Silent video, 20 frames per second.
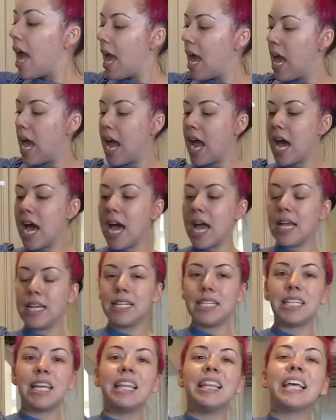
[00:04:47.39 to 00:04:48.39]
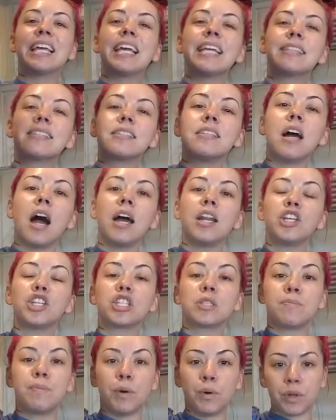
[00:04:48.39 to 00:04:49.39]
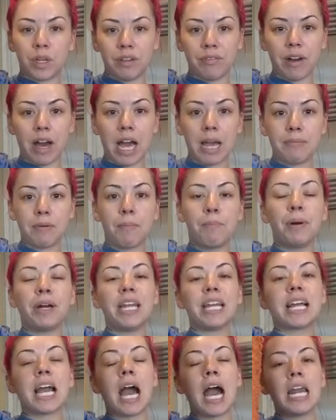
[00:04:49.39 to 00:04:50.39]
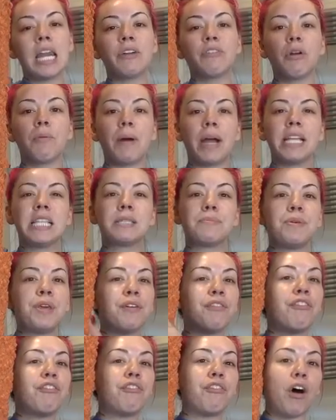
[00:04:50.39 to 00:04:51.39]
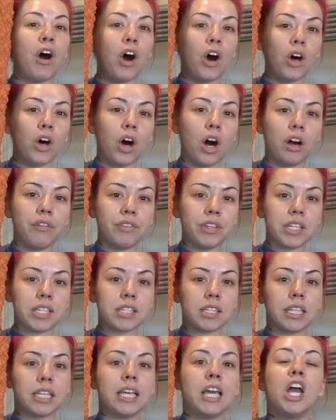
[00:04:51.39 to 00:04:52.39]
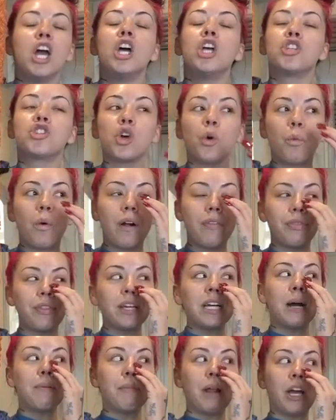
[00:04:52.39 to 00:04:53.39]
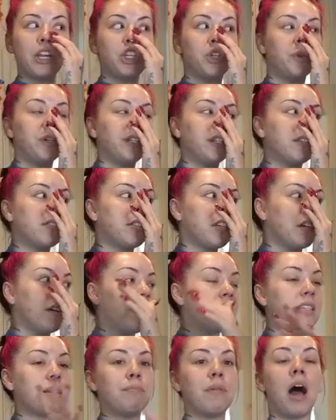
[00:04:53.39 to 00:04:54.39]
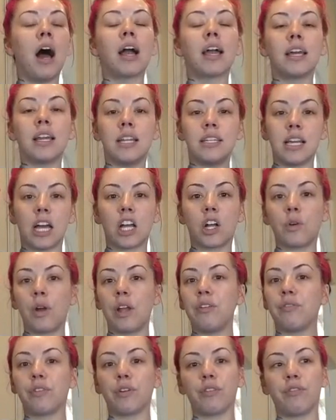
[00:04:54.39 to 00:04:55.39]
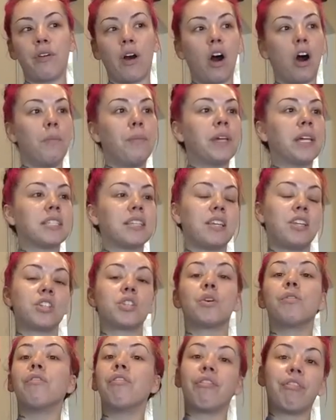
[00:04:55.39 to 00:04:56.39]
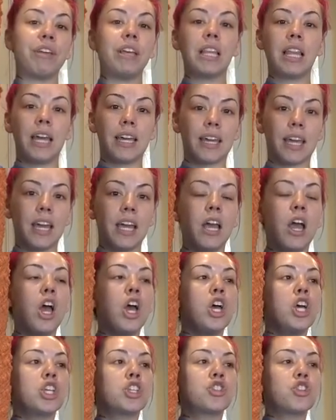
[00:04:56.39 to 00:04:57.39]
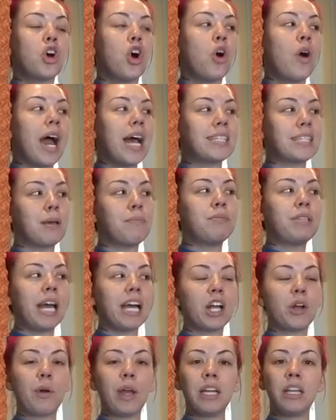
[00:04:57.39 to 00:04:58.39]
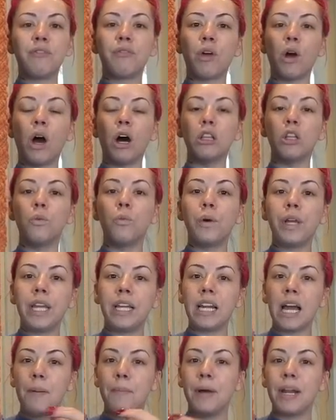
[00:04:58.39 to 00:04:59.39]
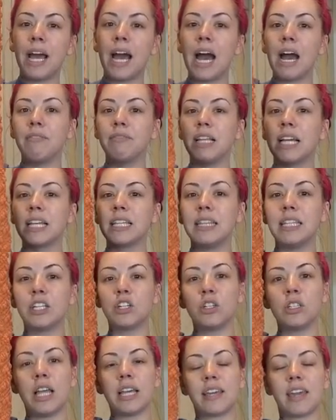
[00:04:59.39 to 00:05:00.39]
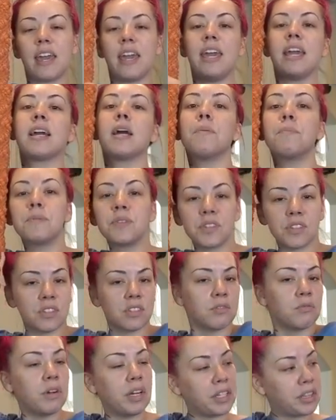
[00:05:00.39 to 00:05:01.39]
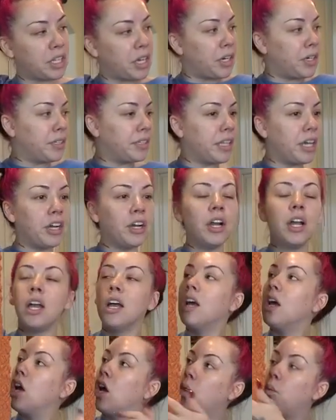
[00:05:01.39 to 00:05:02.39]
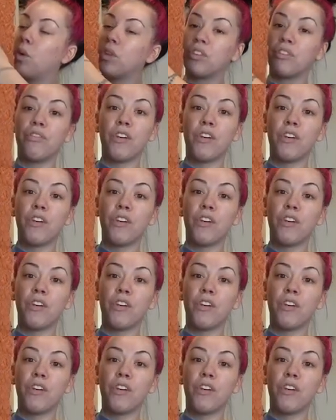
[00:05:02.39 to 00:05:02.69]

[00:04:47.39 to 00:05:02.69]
And like, it's not a spooky vibe, but it kind of reminds me of fall, obviously. So one thing I'm not doing this year is I'm not gonna decorate for fall because I just don't feel like it. So as I'm decorating for Halloween, I'm gonna have like little like hiccups right there and there with